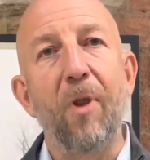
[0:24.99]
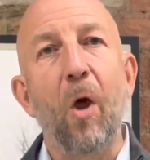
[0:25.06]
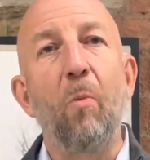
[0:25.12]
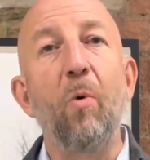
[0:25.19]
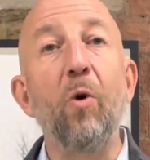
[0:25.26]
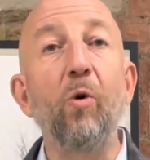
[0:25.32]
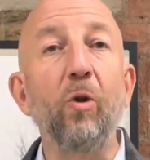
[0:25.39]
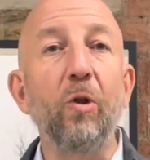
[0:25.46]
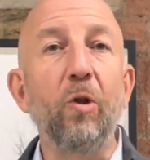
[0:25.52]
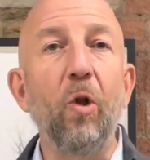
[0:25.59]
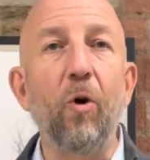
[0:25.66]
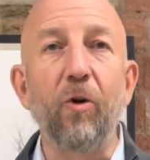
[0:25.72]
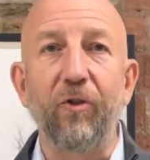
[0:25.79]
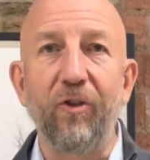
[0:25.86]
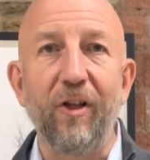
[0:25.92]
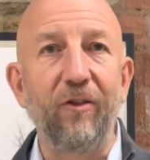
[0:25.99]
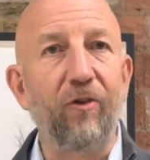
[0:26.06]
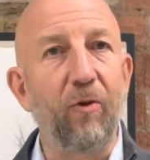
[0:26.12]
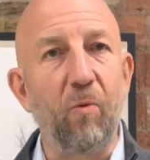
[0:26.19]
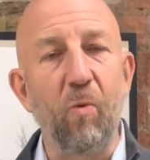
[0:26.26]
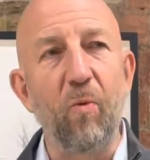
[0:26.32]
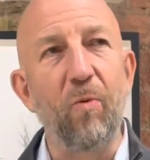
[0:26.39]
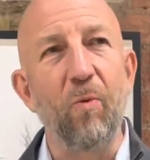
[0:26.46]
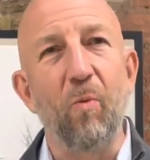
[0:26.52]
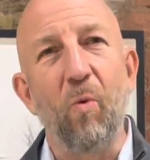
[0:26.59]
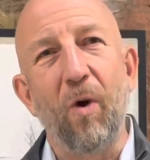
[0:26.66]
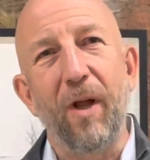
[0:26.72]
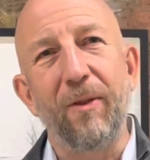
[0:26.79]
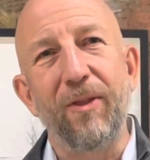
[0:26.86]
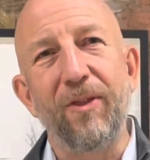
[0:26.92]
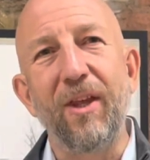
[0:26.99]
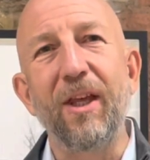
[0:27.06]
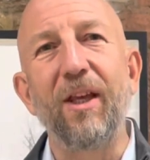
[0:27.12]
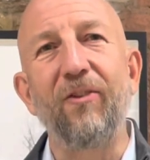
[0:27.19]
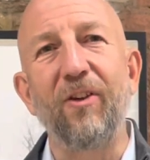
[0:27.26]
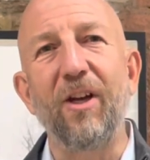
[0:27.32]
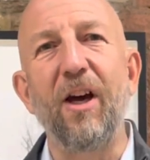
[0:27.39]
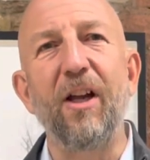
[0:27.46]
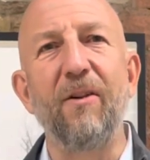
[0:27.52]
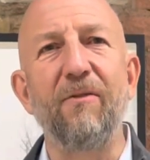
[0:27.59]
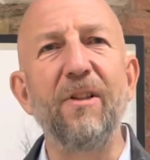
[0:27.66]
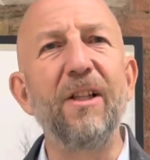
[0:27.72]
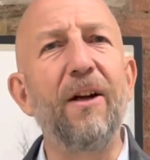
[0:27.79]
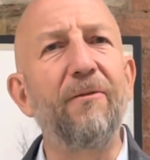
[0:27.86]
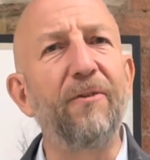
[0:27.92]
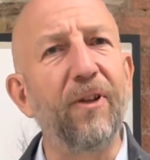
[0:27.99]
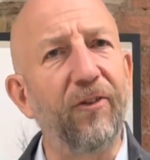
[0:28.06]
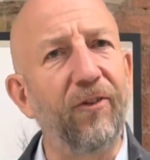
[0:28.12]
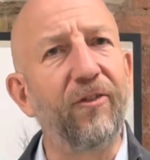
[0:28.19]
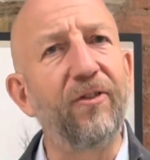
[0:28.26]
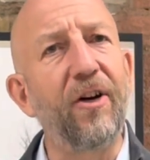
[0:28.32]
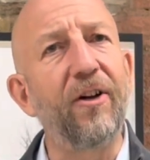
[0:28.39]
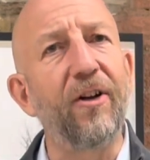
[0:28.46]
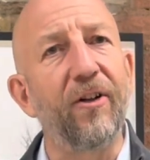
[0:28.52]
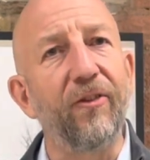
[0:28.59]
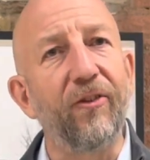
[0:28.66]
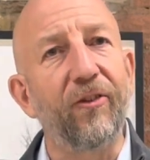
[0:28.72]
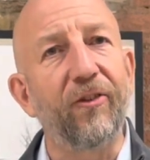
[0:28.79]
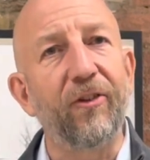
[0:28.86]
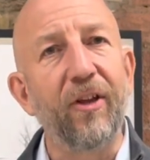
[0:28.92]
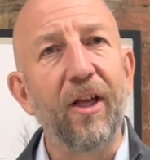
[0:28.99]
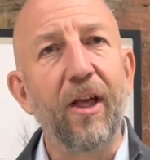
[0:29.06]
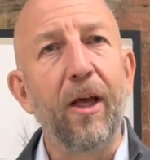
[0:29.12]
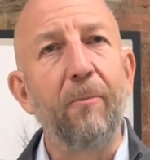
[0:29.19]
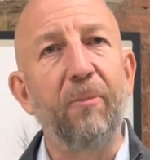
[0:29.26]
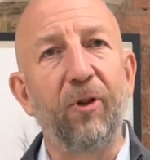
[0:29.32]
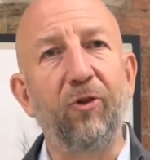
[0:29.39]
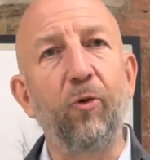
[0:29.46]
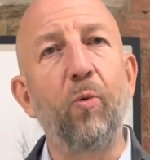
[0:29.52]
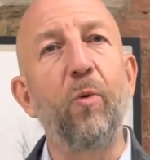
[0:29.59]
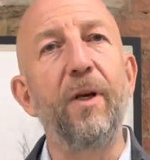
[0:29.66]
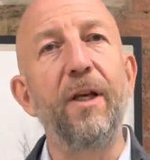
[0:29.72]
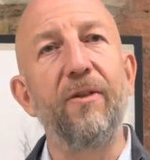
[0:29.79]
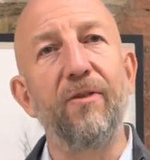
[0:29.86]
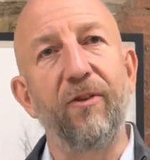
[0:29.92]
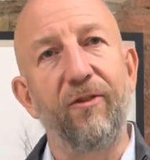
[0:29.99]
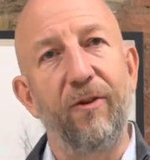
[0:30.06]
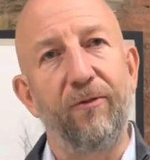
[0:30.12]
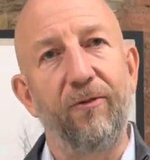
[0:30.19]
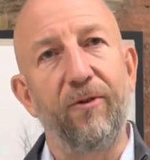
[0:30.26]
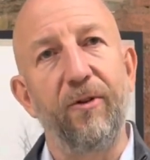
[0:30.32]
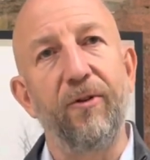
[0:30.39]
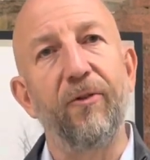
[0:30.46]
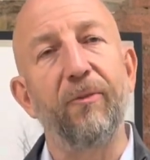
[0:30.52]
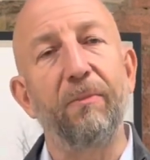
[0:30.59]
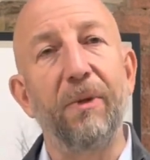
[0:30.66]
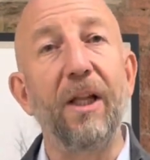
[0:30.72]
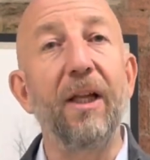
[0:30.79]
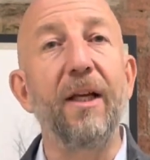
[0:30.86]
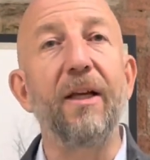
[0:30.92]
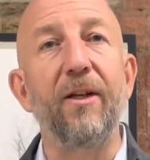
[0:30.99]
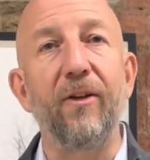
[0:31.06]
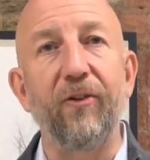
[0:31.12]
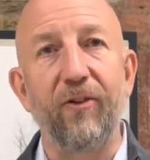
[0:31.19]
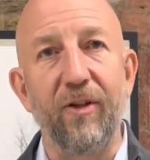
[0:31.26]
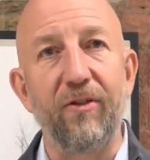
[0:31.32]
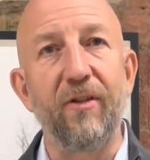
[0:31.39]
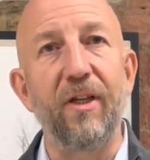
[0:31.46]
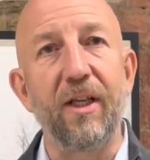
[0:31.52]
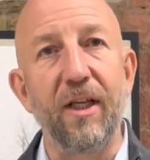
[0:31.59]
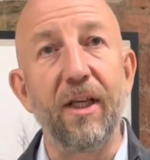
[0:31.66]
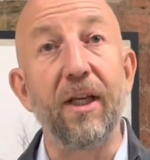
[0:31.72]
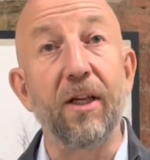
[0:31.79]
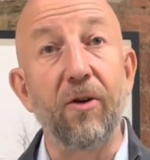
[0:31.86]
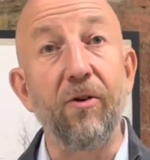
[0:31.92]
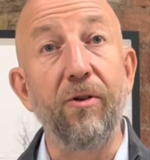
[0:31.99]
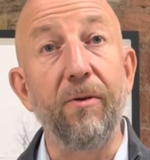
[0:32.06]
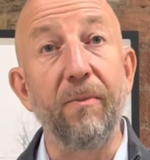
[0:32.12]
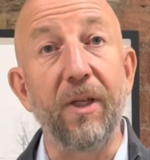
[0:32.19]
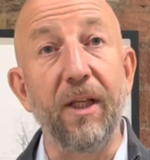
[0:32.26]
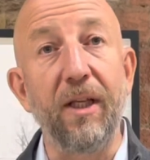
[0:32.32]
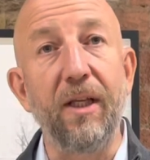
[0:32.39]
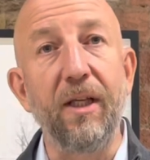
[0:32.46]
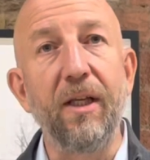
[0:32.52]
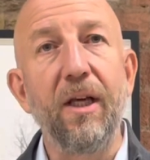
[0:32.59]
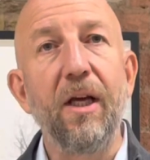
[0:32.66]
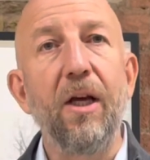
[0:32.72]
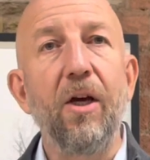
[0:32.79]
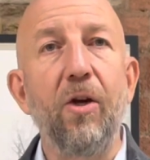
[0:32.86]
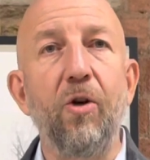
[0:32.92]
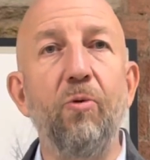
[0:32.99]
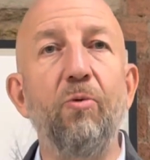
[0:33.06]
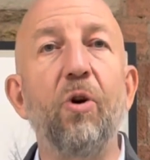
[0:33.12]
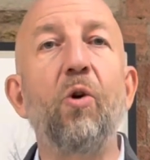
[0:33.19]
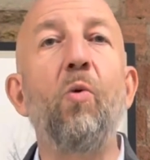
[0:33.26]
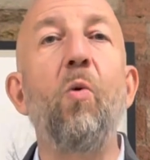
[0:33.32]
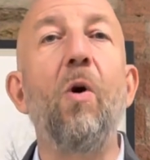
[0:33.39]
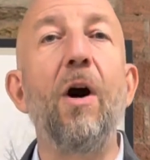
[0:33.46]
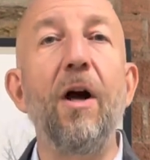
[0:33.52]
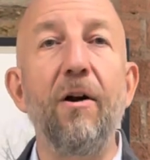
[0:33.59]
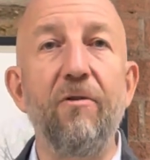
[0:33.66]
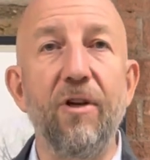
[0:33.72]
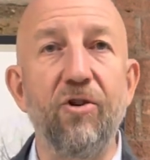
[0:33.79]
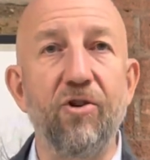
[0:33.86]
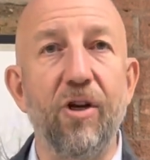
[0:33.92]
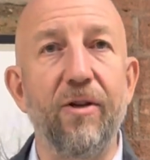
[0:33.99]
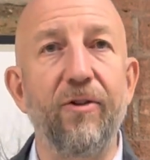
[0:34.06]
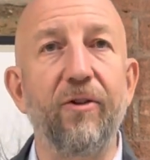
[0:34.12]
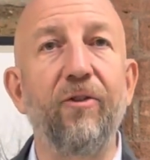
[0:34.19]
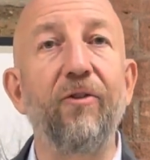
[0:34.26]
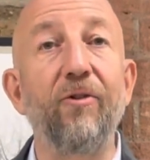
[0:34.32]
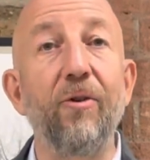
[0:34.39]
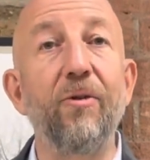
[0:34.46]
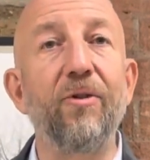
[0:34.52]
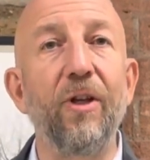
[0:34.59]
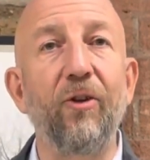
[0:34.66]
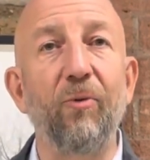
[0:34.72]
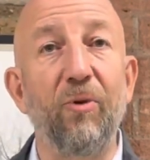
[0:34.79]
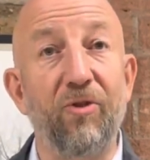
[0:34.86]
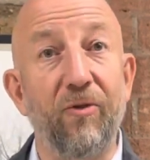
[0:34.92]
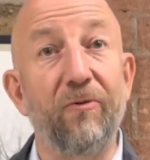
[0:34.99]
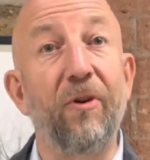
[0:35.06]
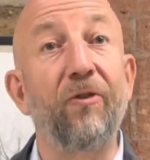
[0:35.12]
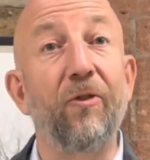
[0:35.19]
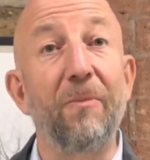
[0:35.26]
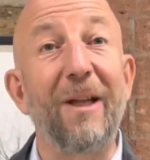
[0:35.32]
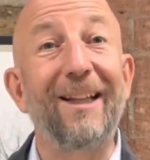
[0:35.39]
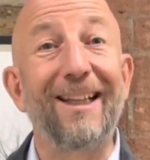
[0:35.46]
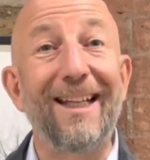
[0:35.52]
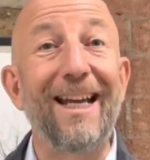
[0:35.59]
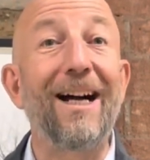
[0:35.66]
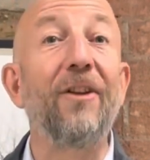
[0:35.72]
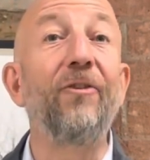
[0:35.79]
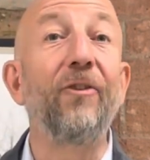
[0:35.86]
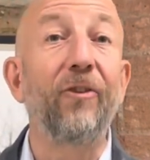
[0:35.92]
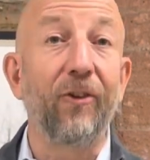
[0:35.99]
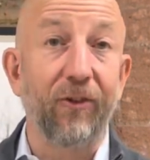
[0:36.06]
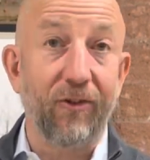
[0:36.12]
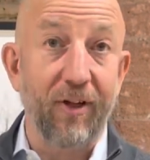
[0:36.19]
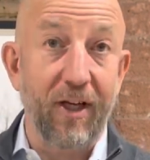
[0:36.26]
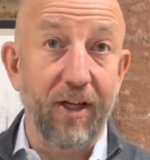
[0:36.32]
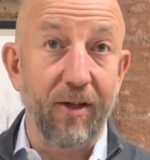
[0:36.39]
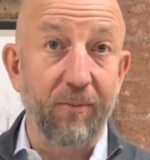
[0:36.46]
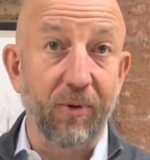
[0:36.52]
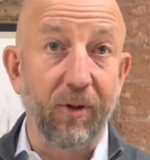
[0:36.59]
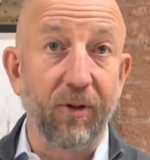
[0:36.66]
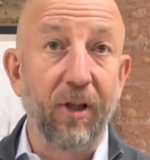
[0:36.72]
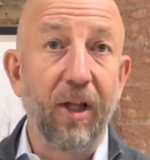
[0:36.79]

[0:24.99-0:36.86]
We're all locked into what I think is a kind of loveless dance between the different players in the economy who require each other to do things which are fundamentally unsustainable.